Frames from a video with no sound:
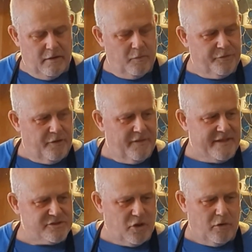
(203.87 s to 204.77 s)
with all
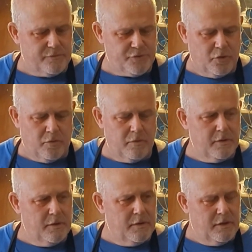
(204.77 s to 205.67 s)
that salt. So
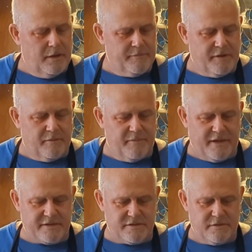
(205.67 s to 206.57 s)
I'm going to
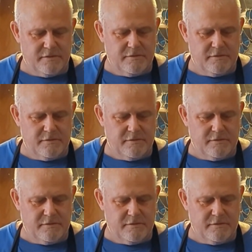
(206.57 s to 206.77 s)
mix